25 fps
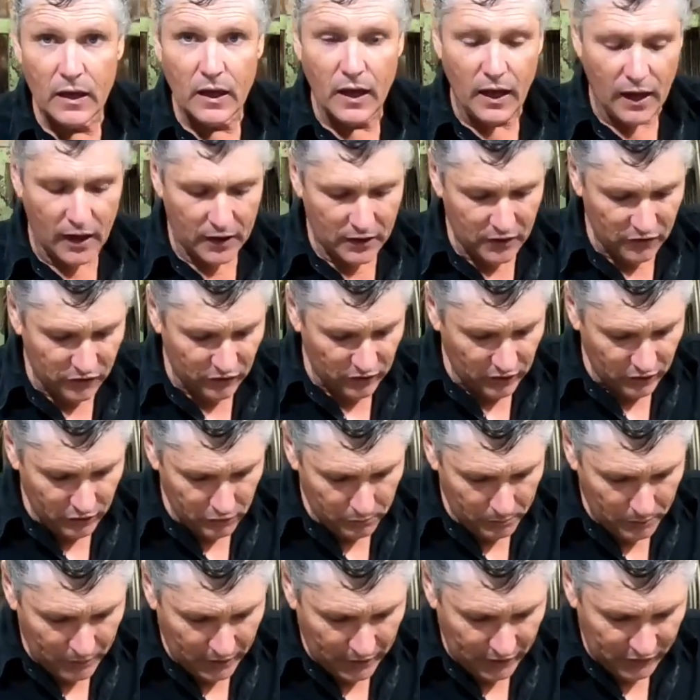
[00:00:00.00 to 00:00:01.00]
And there's a little
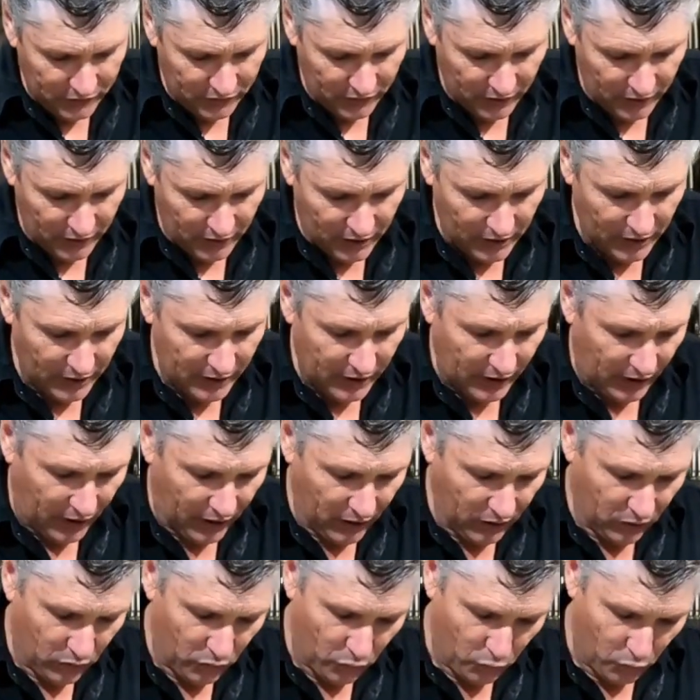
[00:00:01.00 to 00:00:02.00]
piece in
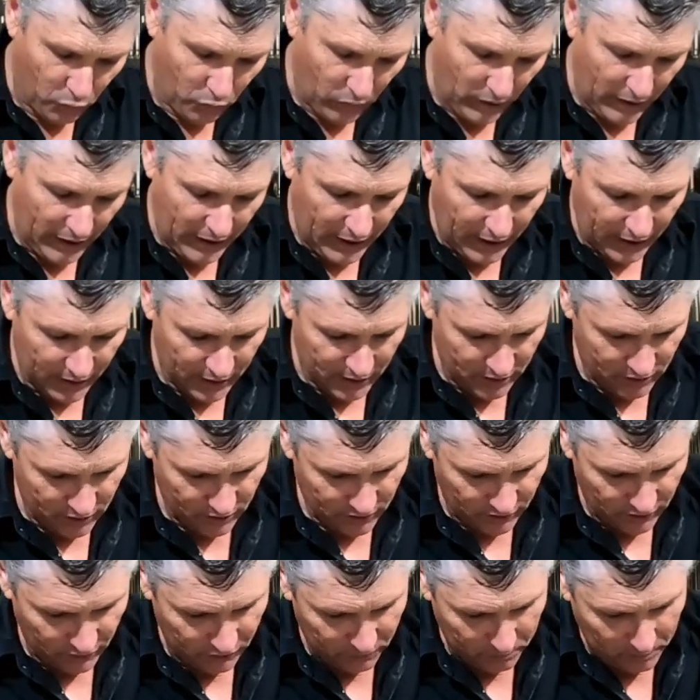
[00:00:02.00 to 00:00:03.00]
here where
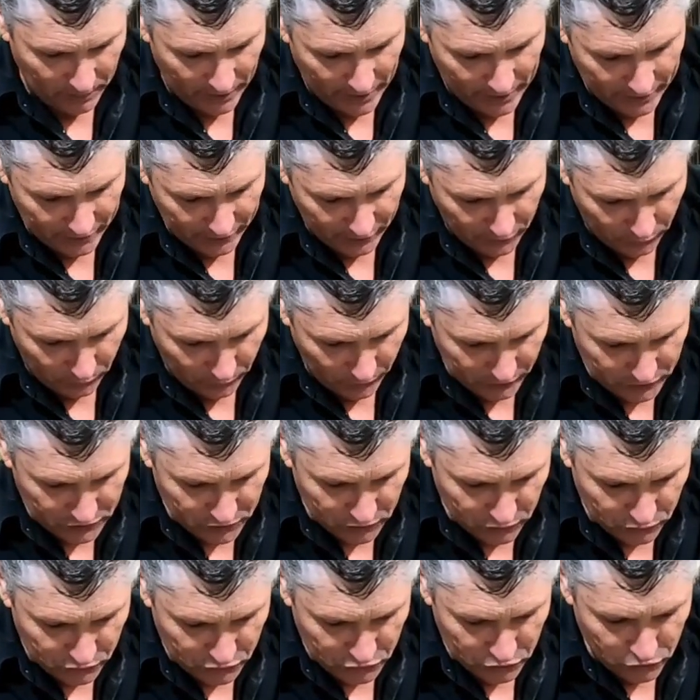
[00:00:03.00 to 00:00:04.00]
there's part of the
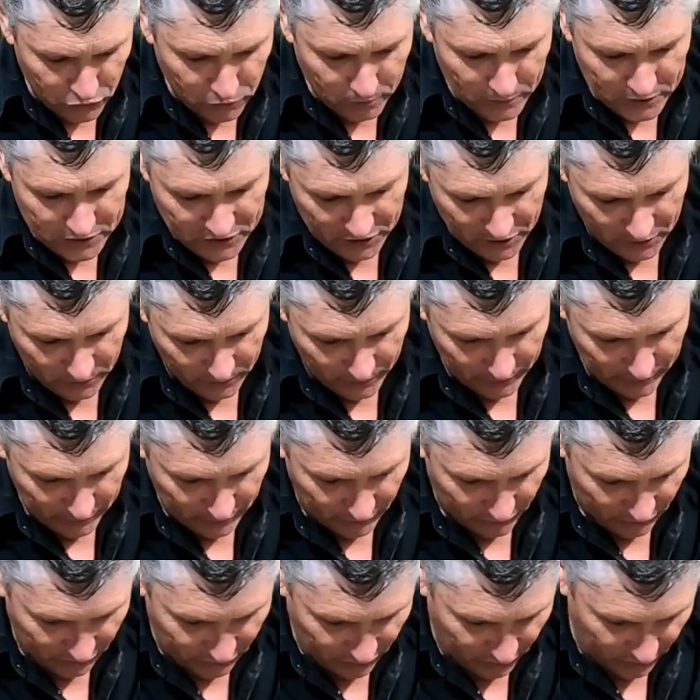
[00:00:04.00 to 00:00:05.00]
original door material in
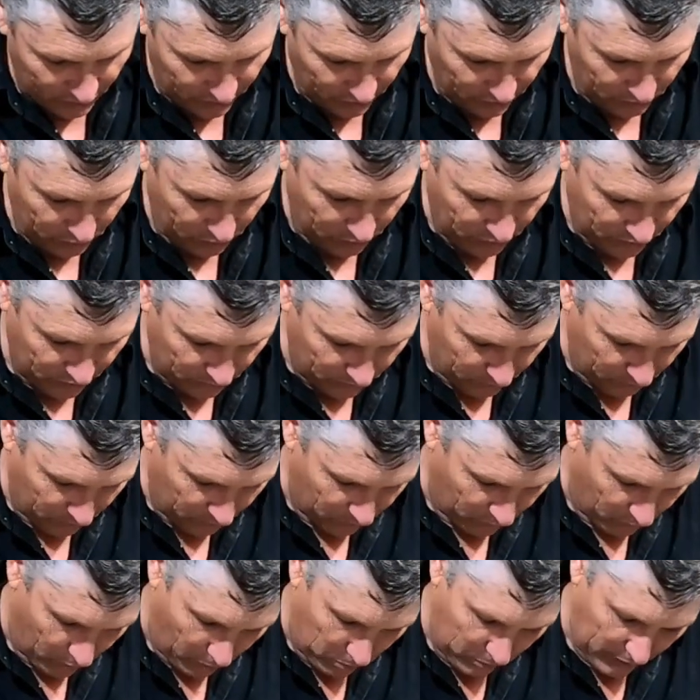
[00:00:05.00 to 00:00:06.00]
it. So this
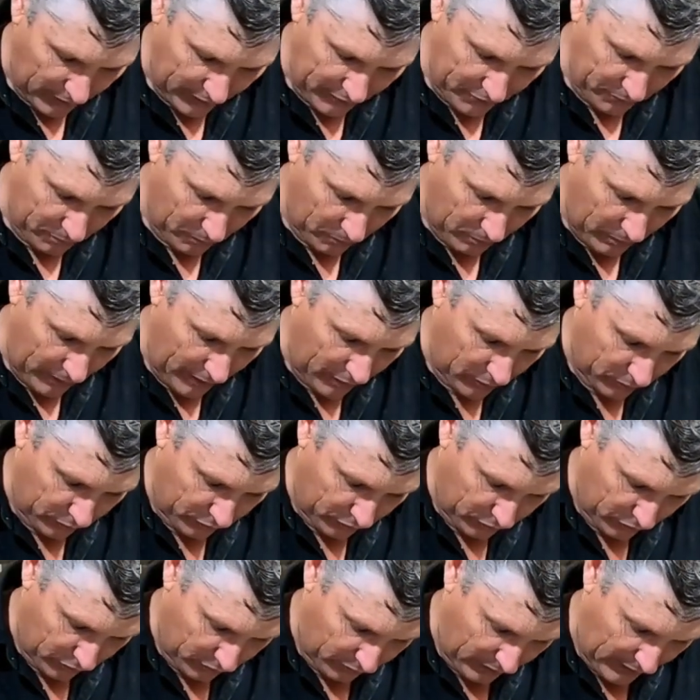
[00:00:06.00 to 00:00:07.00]
replacement panel sort of